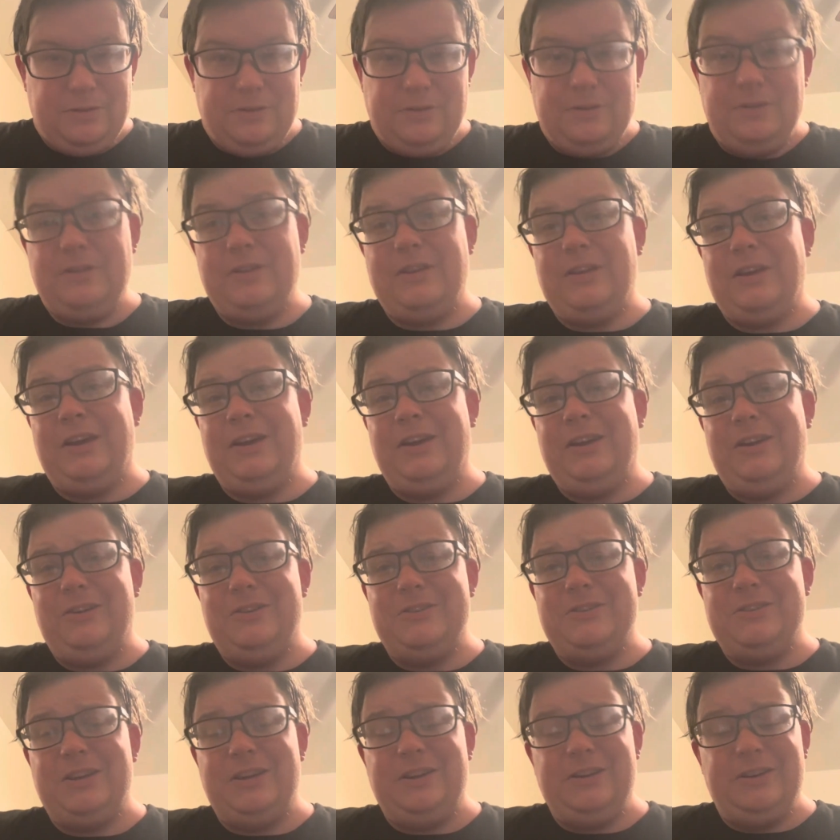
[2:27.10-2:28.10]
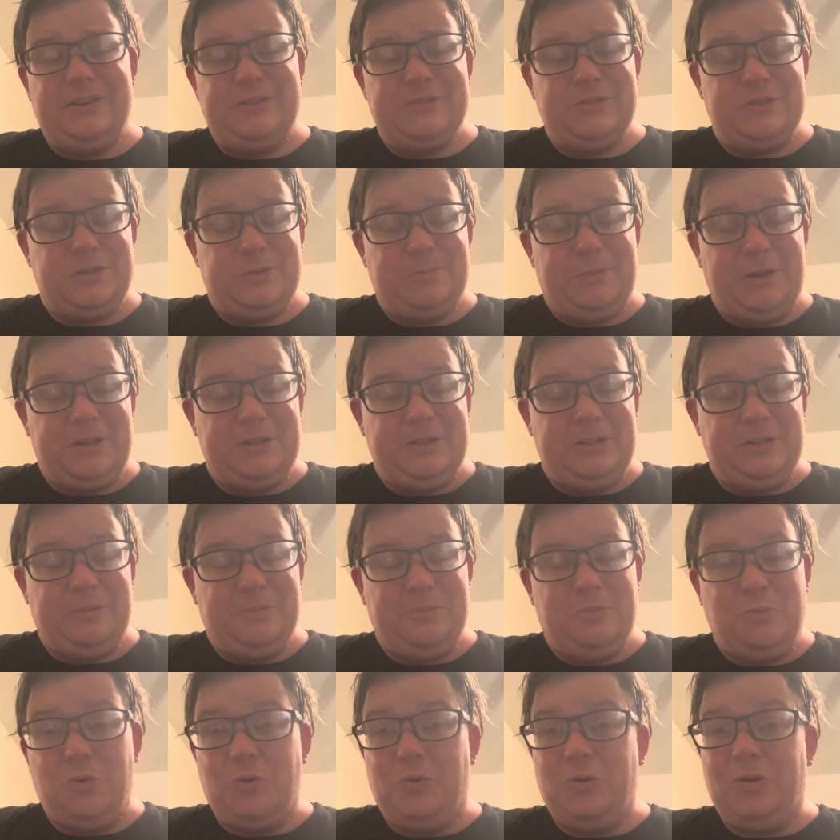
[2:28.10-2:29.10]
9 out of 10 because I'm expecting
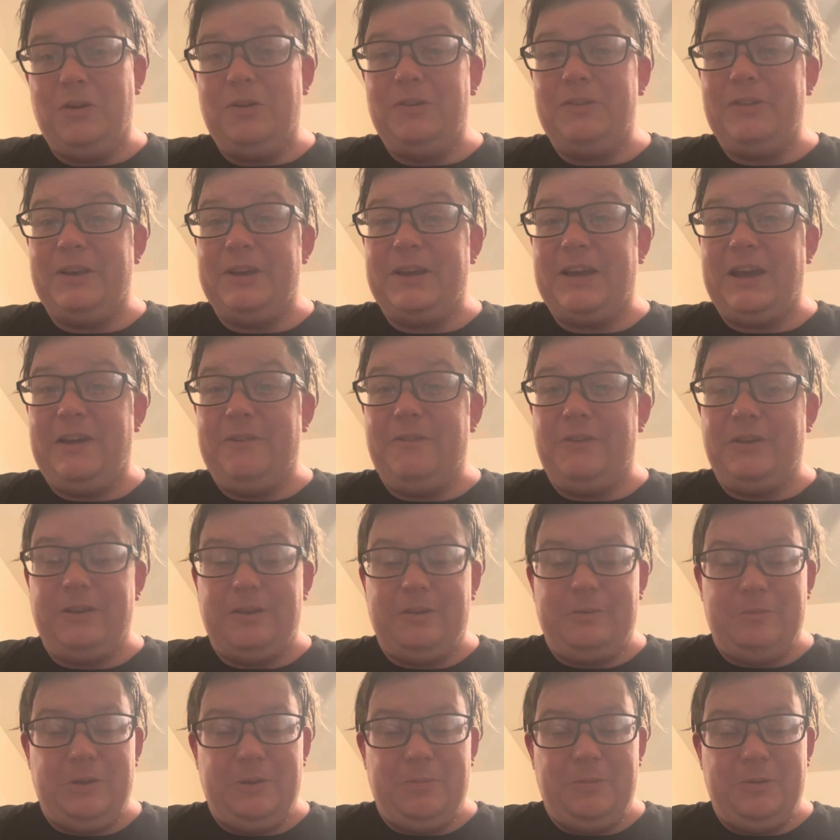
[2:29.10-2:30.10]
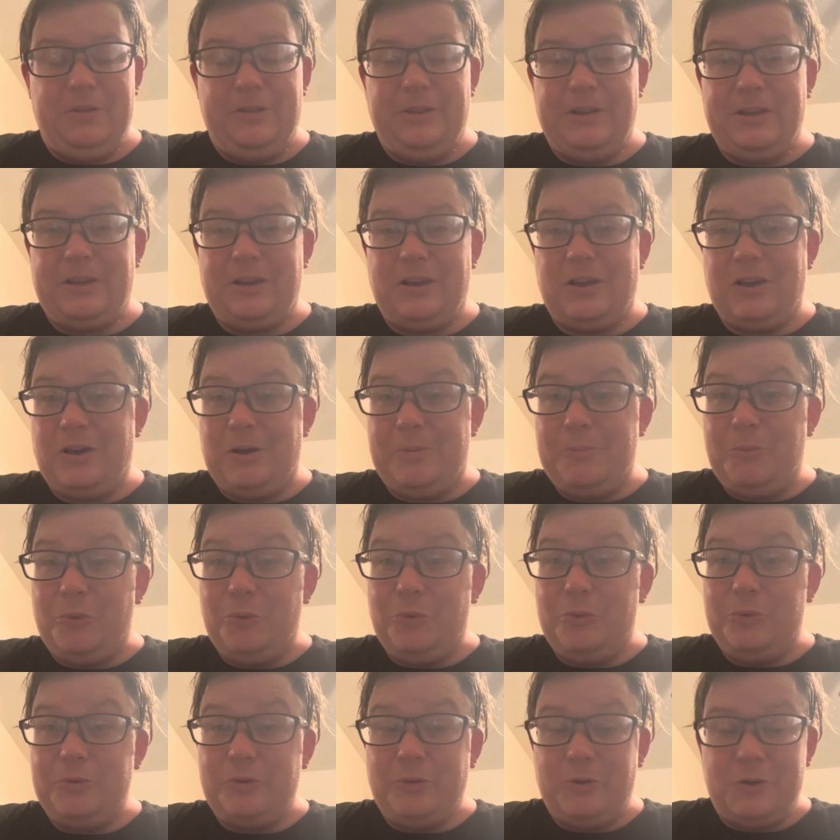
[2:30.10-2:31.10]
more, like having maybe like a
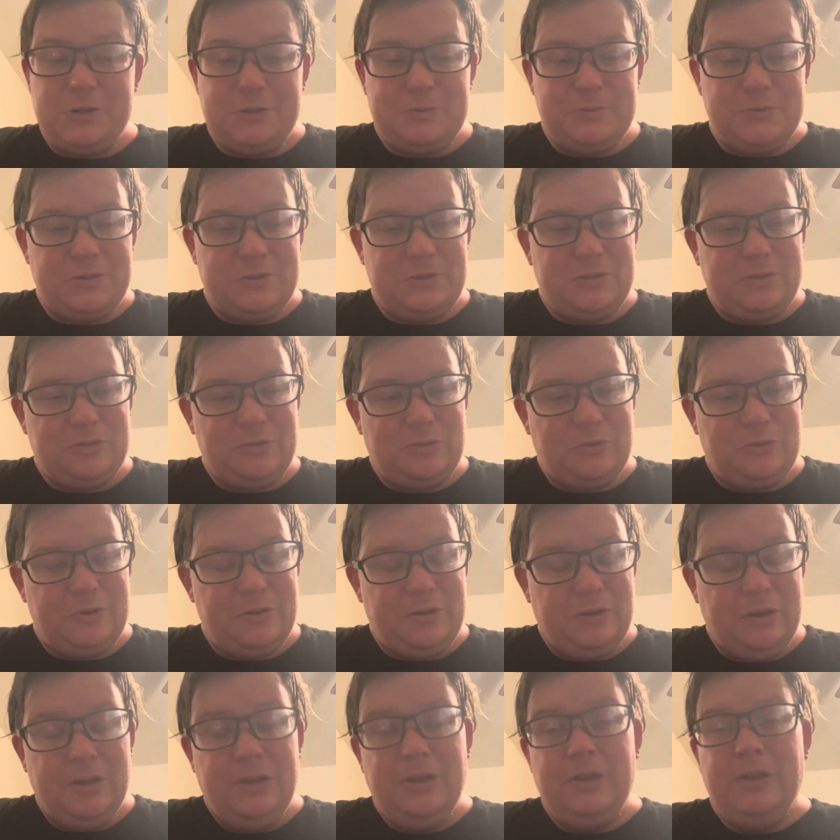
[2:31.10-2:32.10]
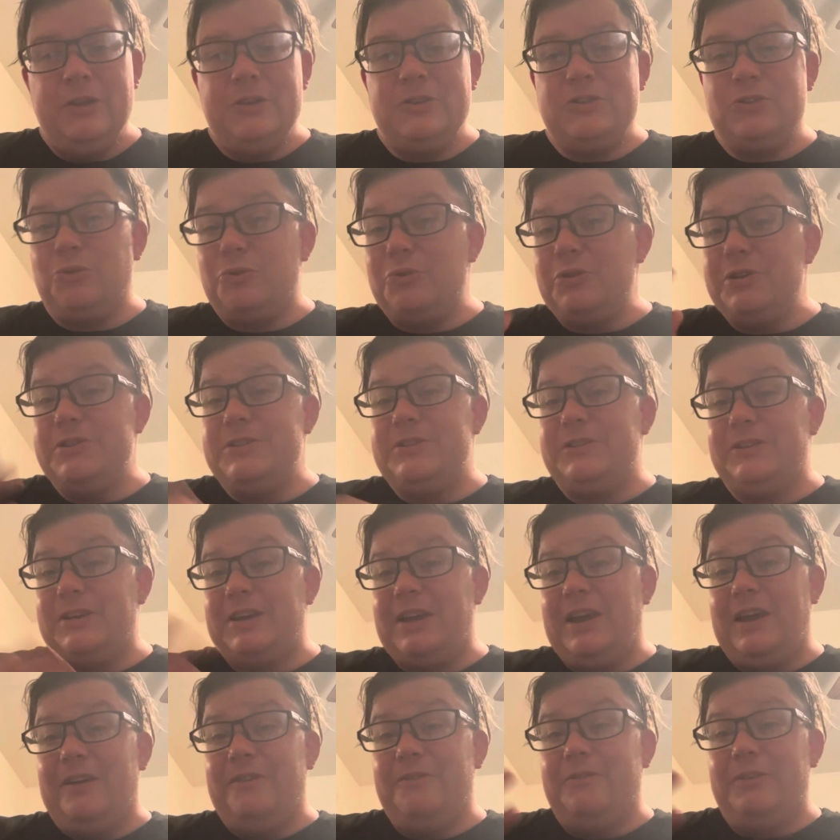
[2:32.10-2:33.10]
couple Christmas store stories, like
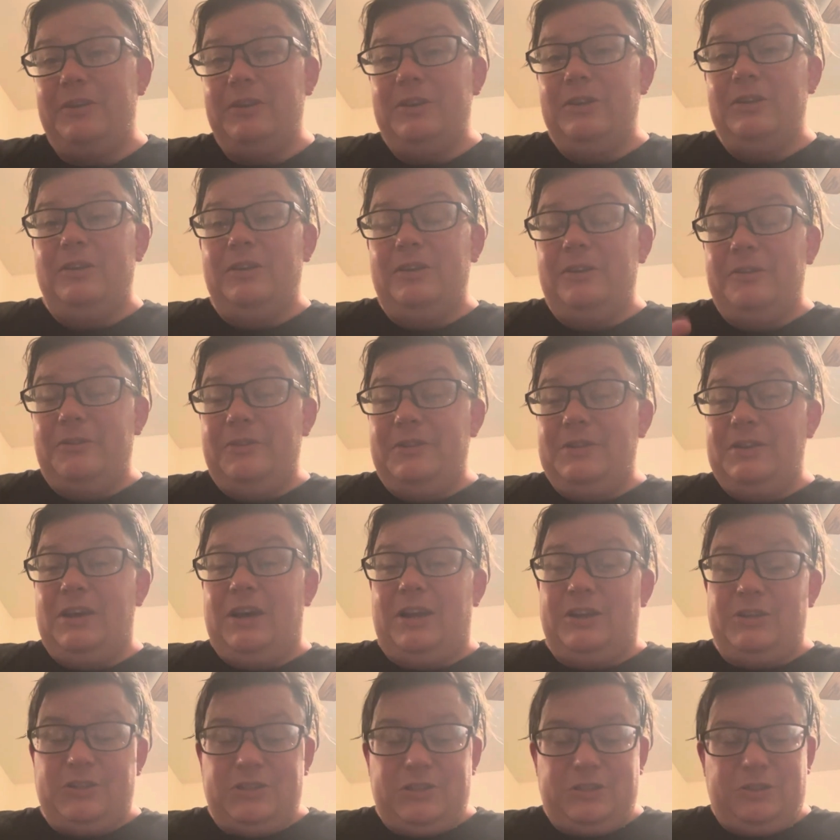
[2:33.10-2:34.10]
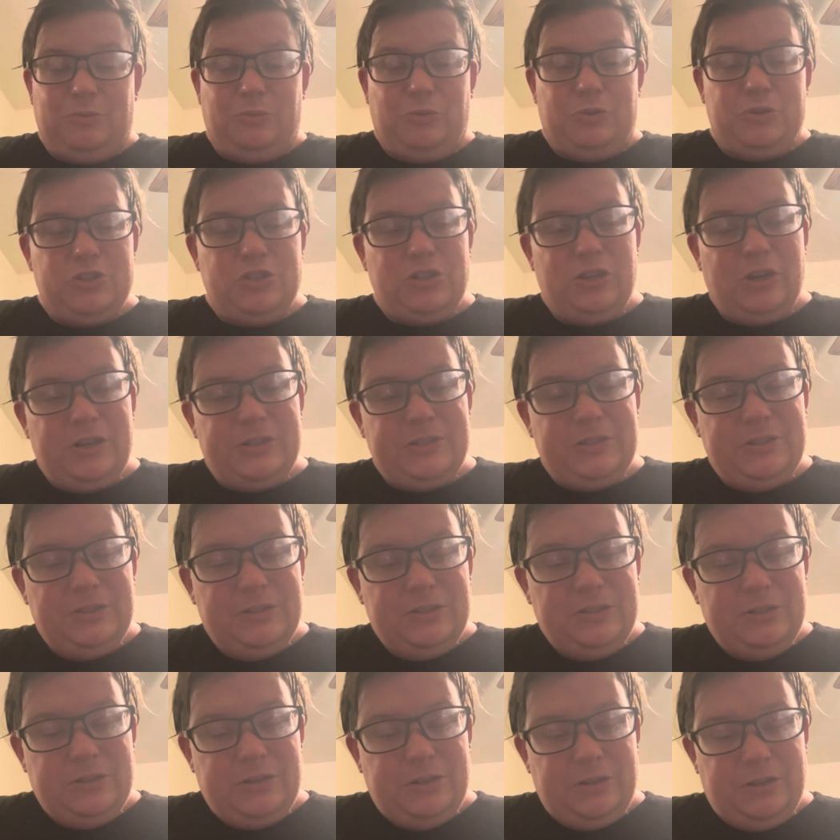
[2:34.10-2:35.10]
have not just the one shot.
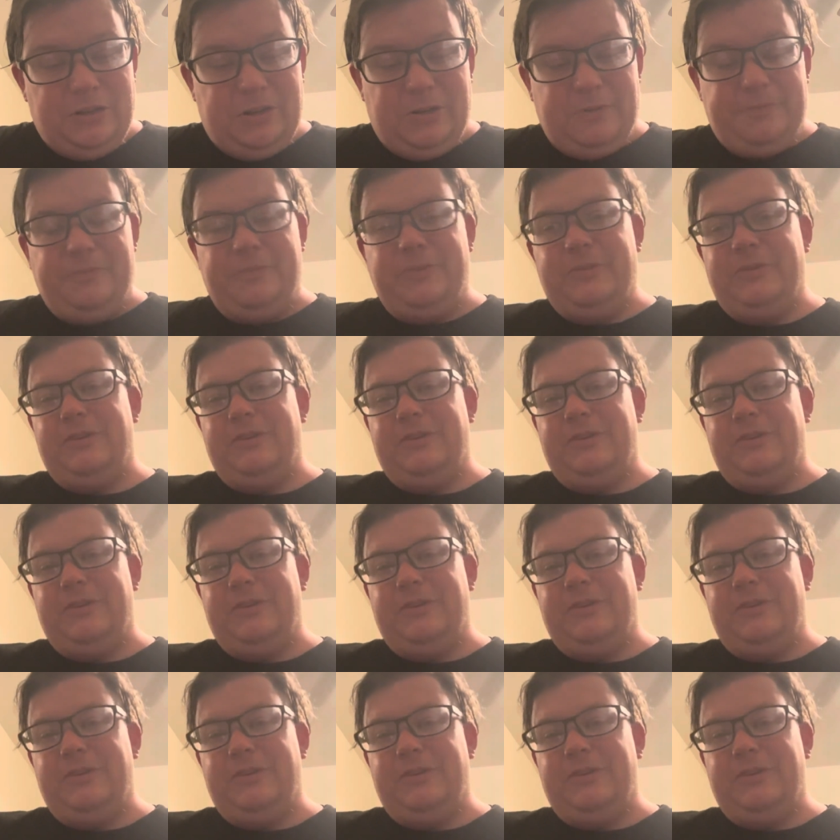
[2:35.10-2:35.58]
Um,